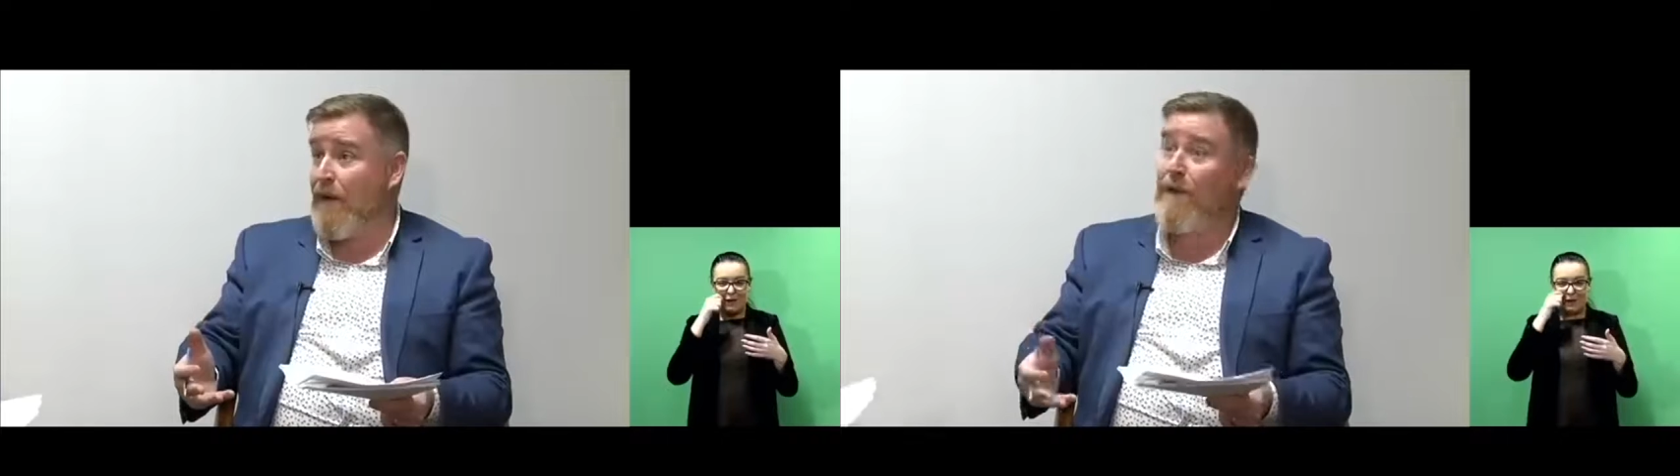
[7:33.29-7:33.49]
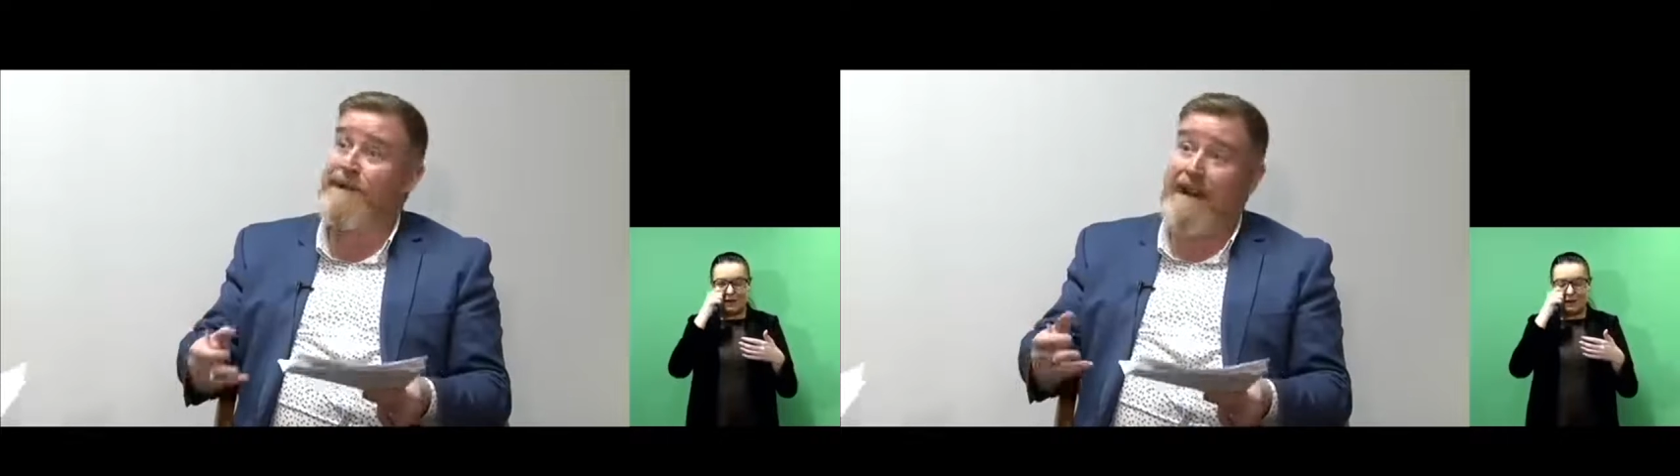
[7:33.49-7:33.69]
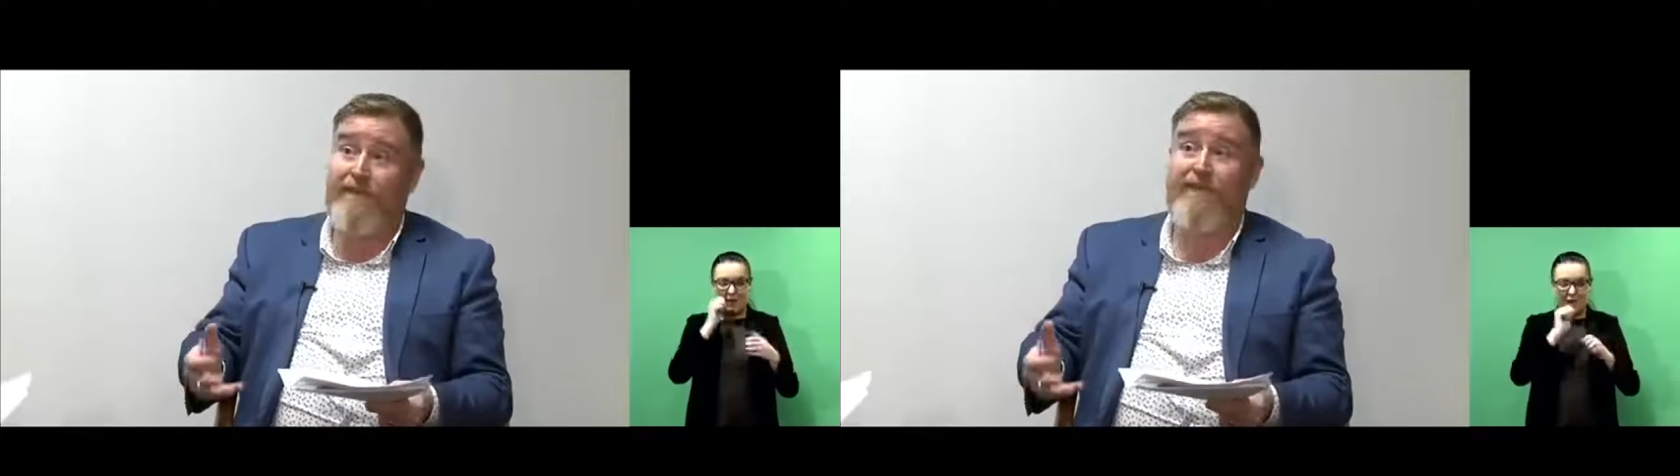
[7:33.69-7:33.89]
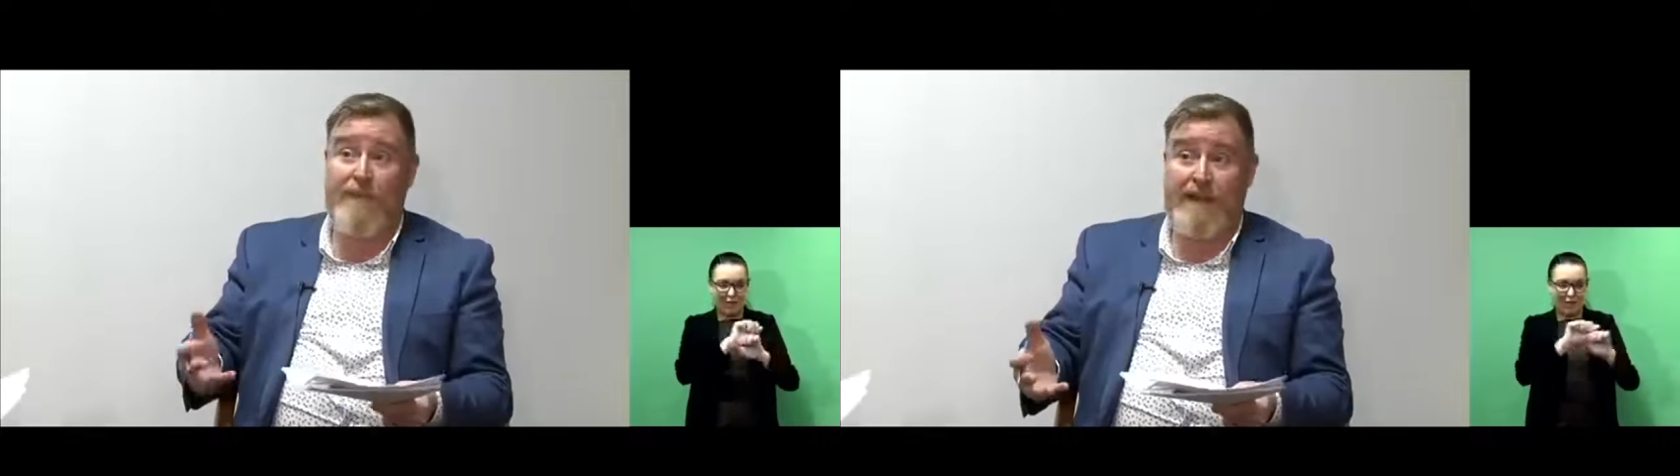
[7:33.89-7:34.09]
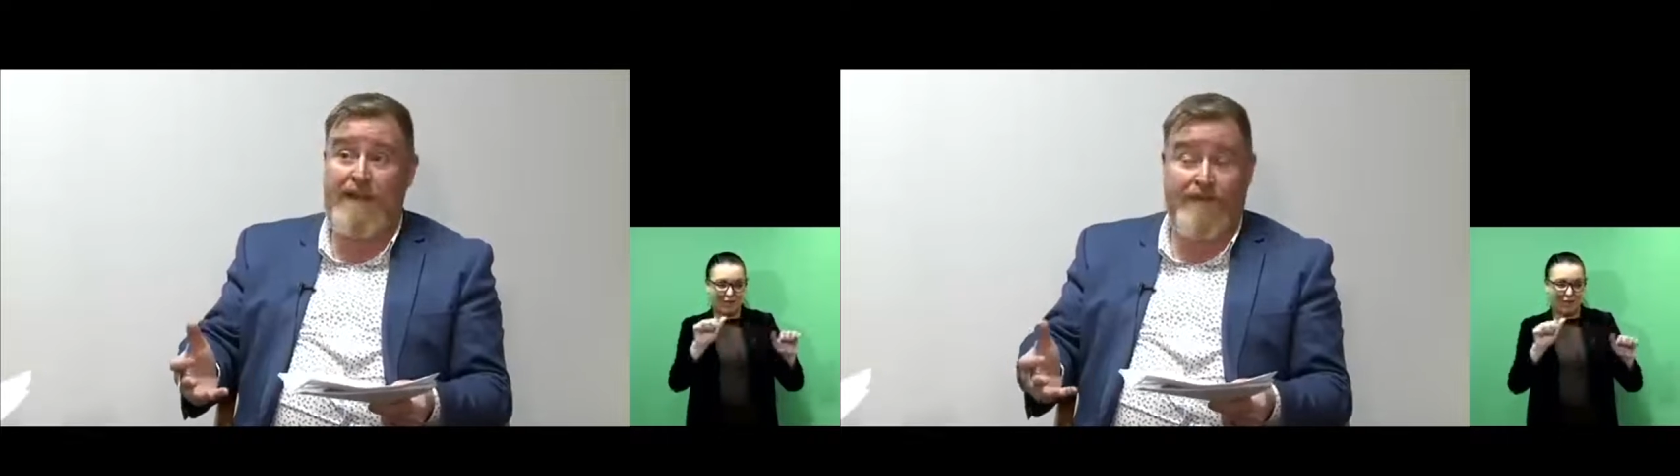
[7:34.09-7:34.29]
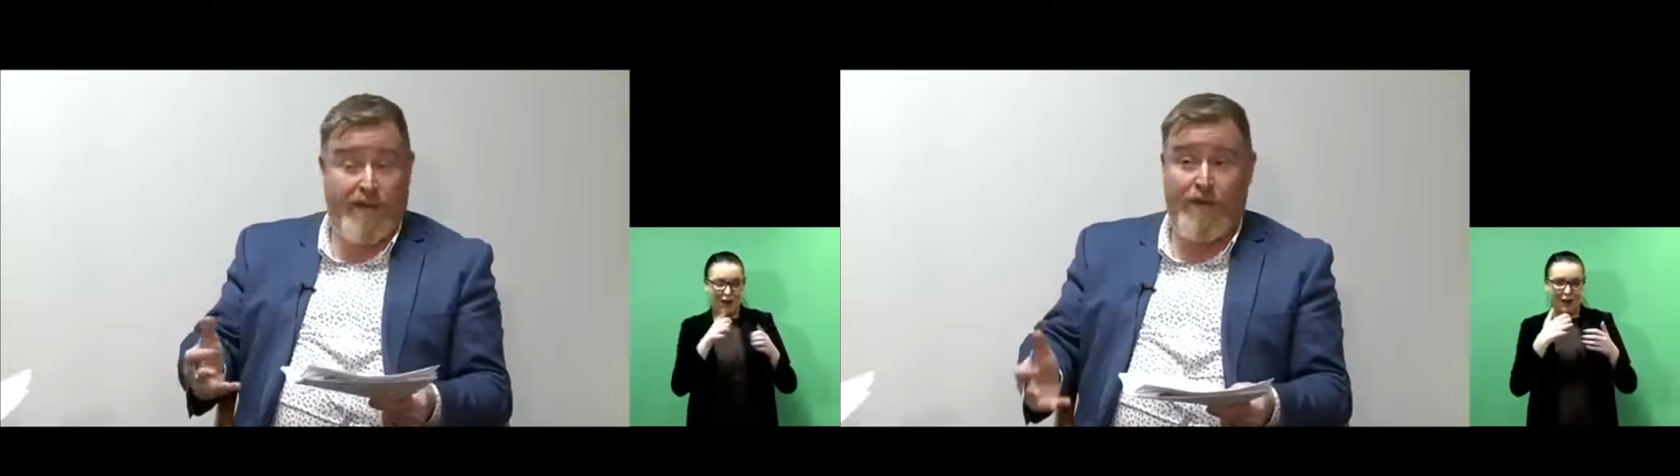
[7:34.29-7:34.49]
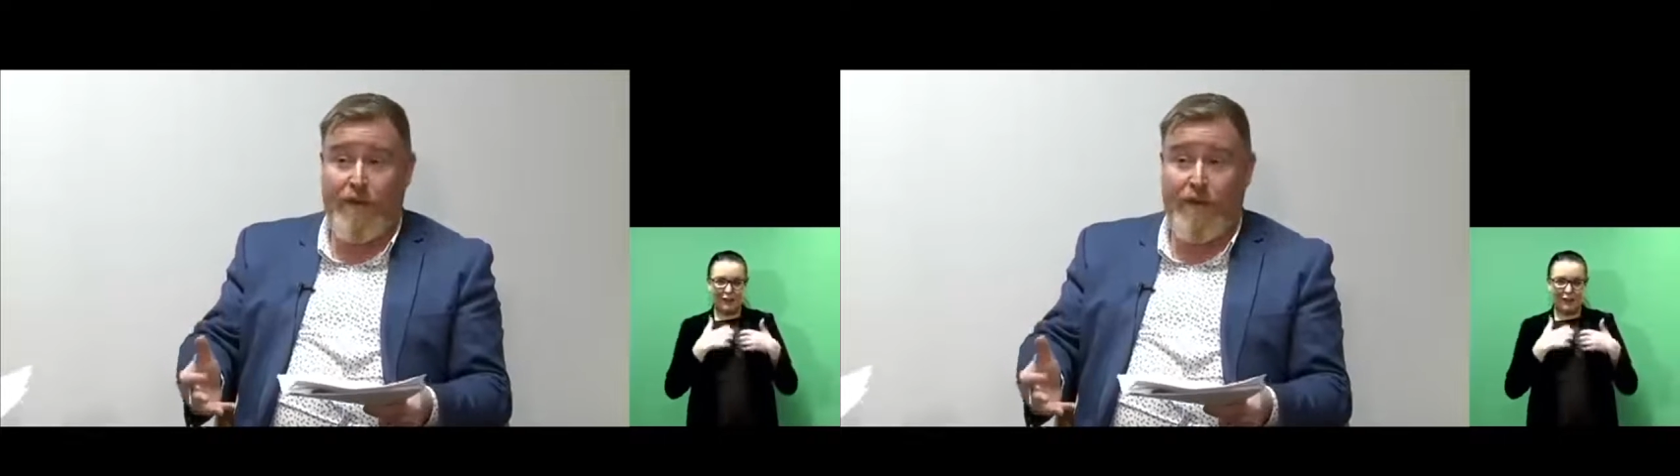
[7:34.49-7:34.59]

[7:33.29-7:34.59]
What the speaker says: I would never have believed in the